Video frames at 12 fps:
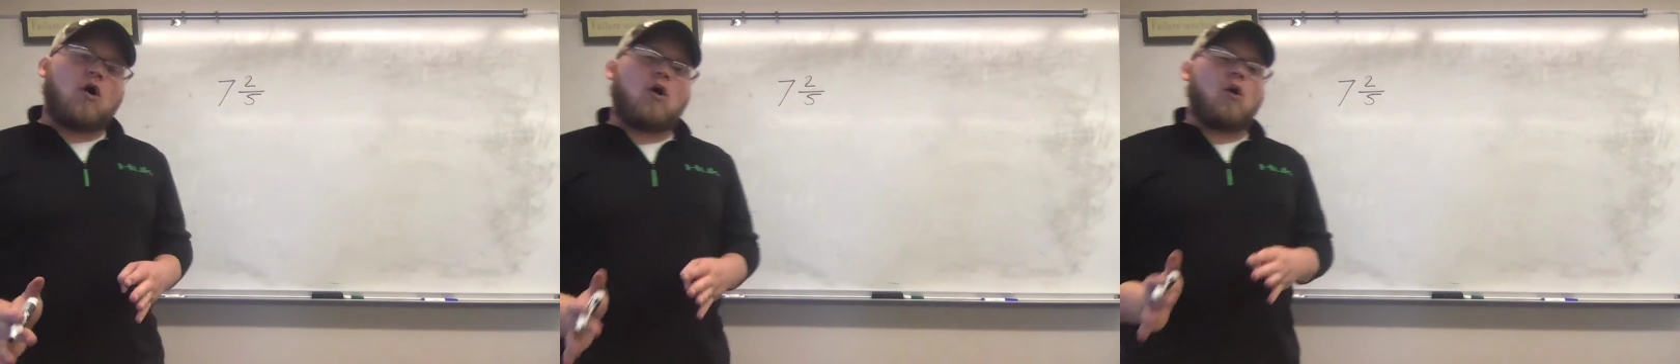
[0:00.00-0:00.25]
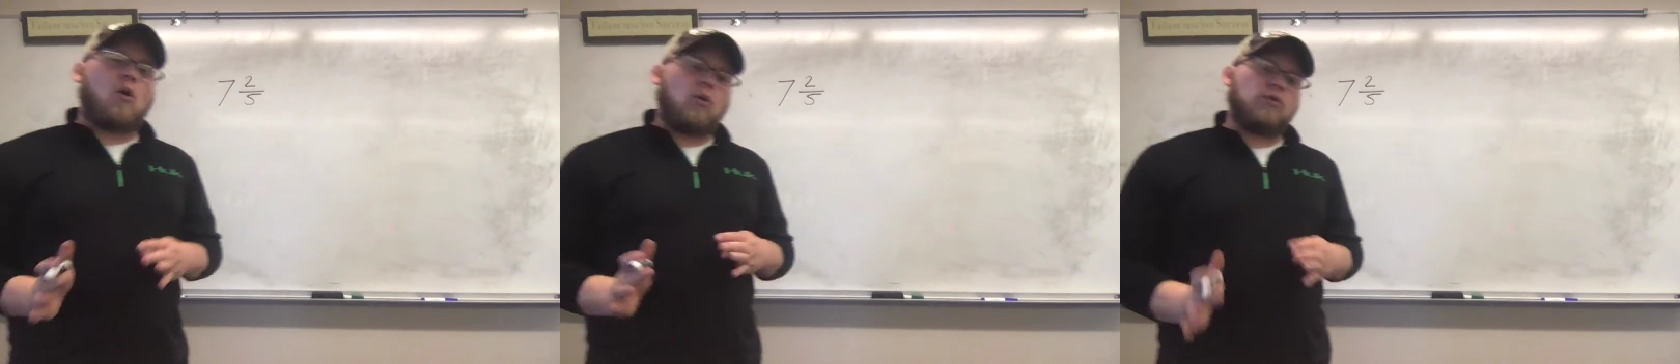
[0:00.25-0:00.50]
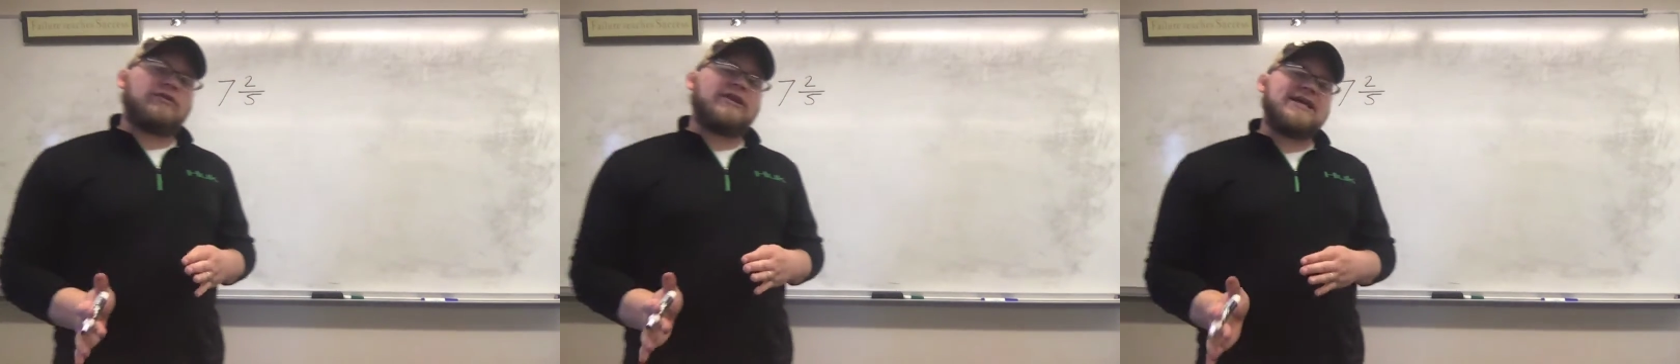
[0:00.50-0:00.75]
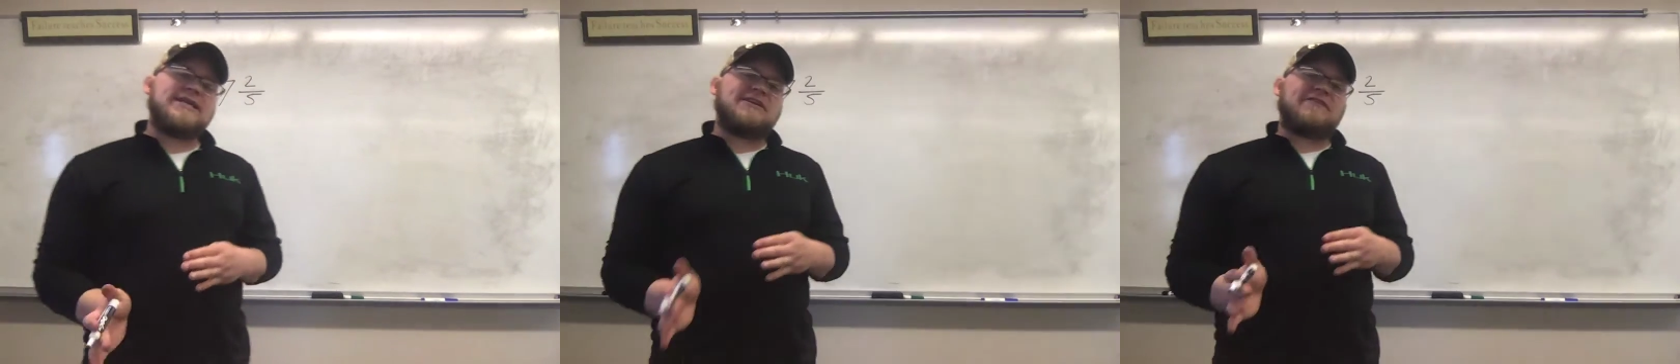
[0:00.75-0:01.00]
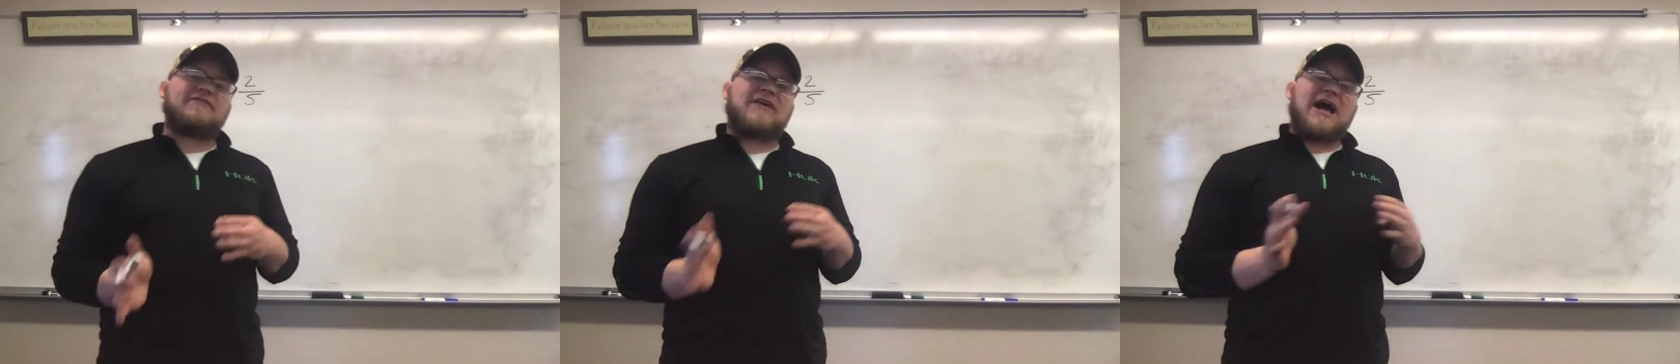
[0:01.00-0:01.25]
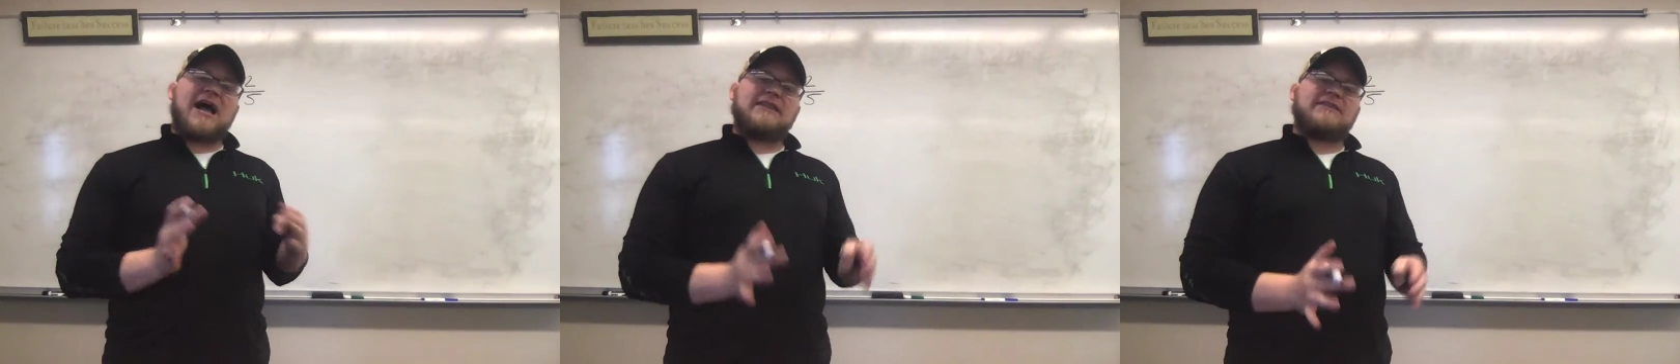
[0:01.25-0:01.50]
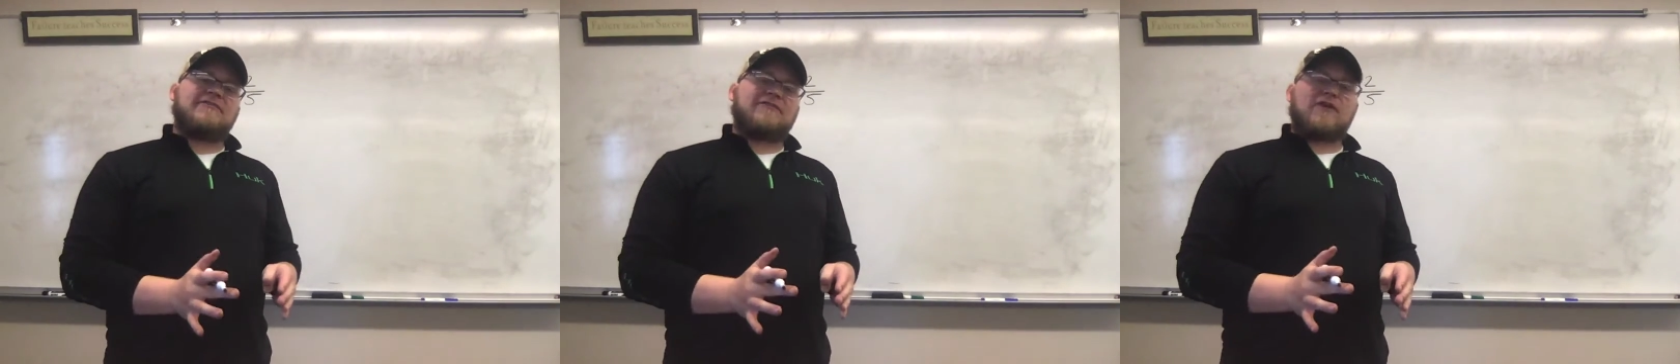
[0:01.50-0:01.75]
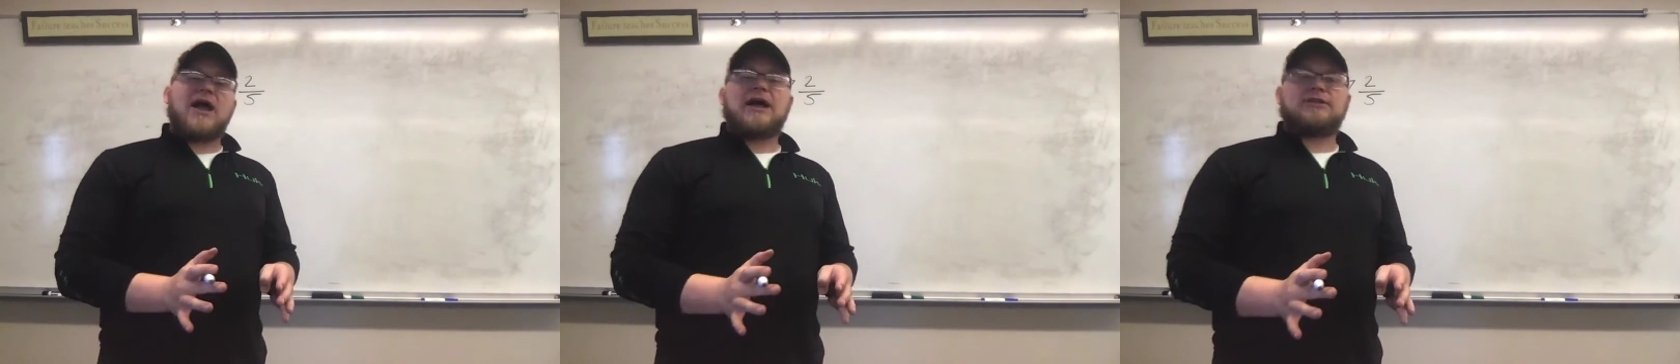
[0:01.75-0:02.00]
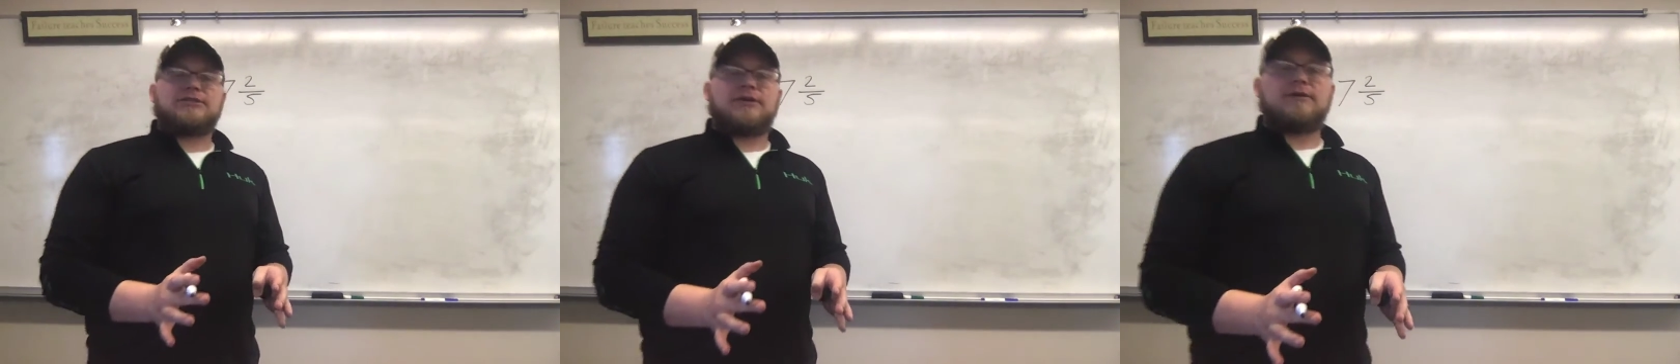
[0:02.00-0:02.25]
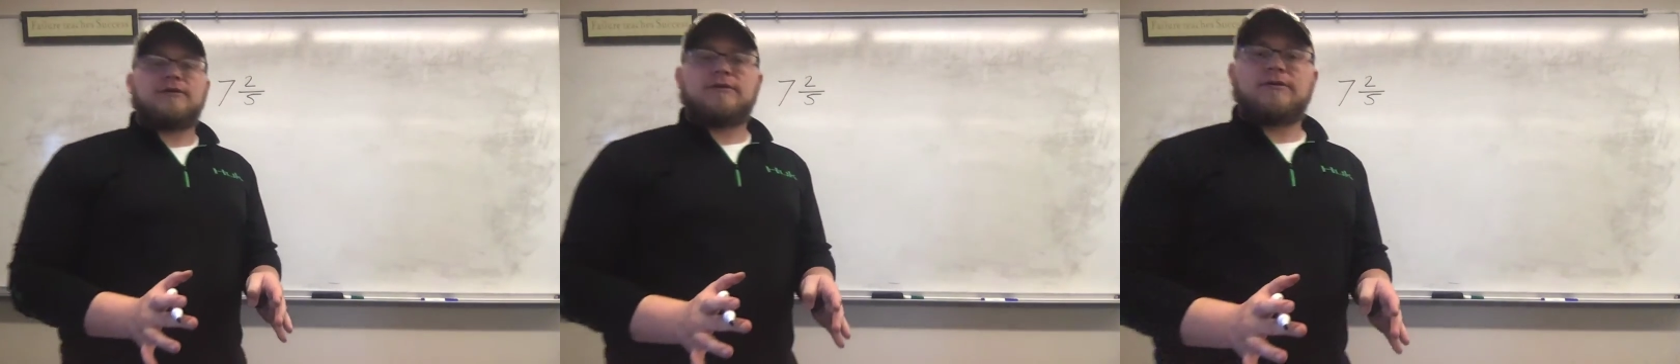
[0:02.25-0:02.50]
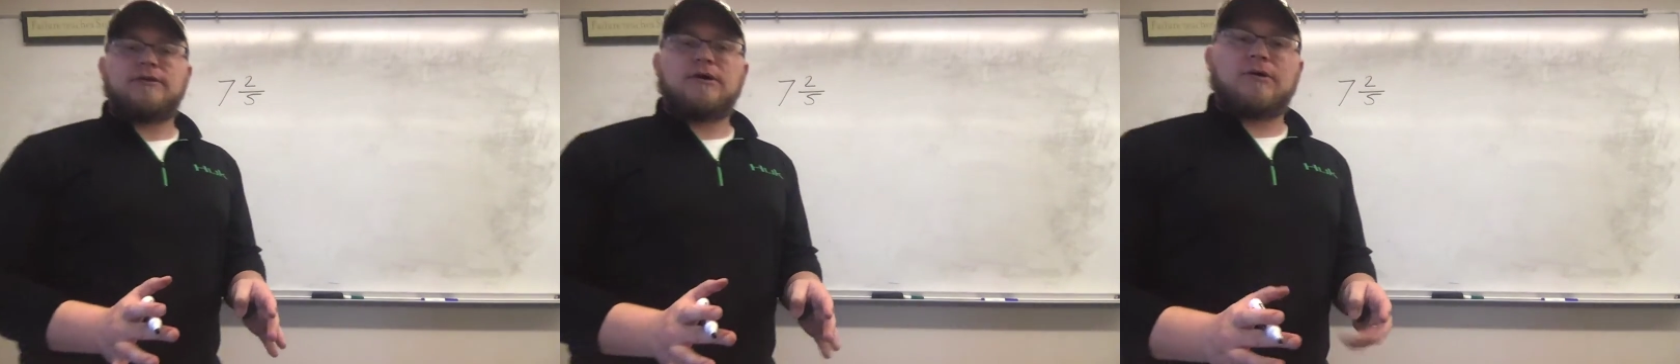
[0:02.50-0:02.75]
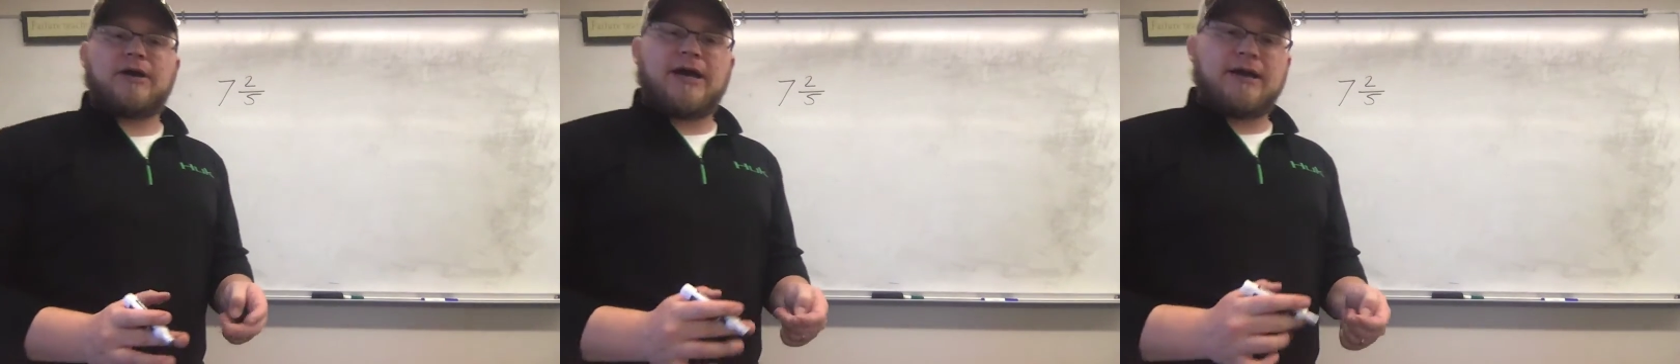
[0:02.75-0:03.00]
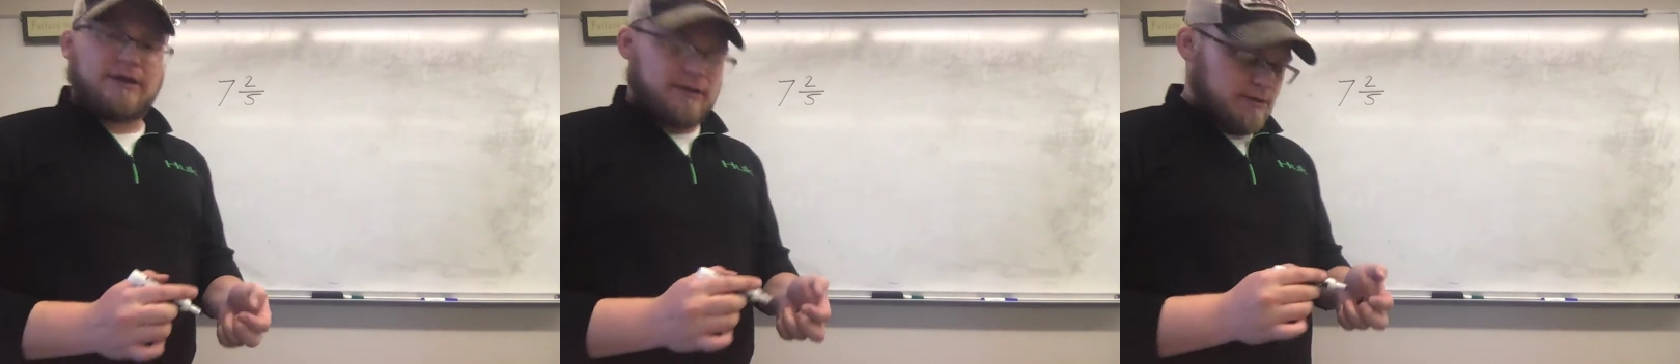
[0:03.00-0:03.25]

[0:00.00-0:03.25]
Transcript: only divide the fraction, okay?